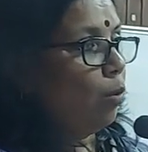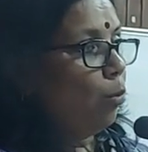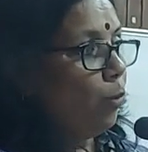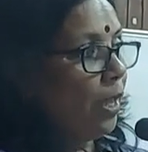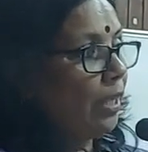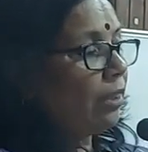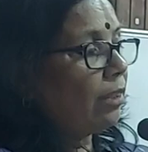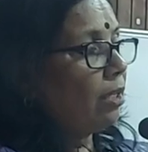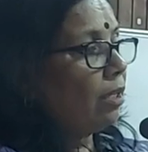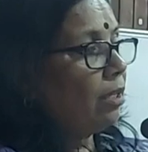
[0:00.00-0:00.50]

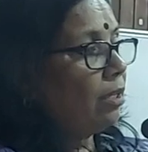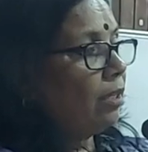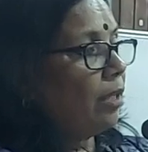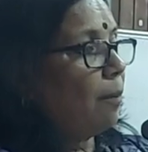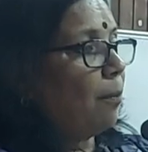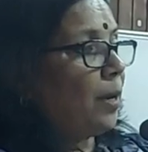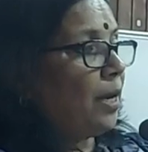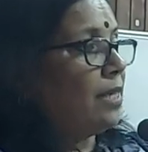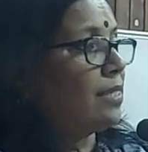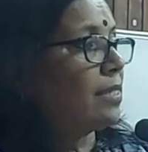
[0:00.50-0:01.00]
With
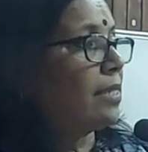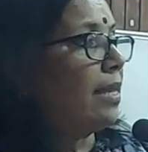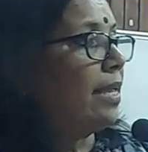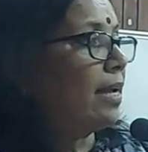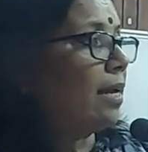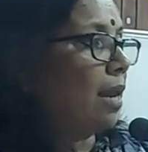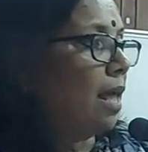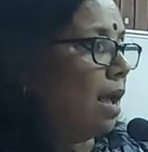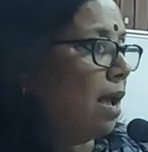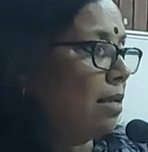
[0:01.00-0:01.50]
the
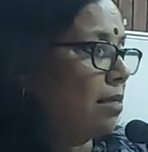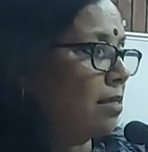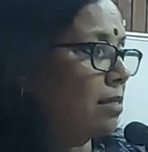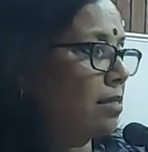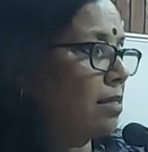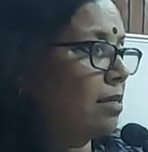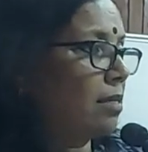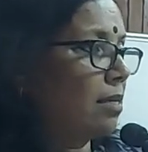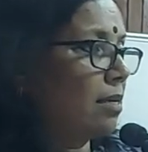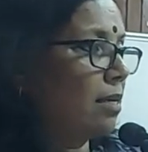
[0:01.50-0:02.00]
priestly
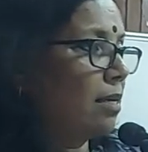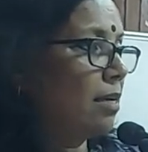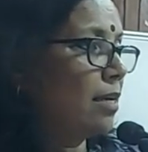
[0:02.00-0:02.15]
class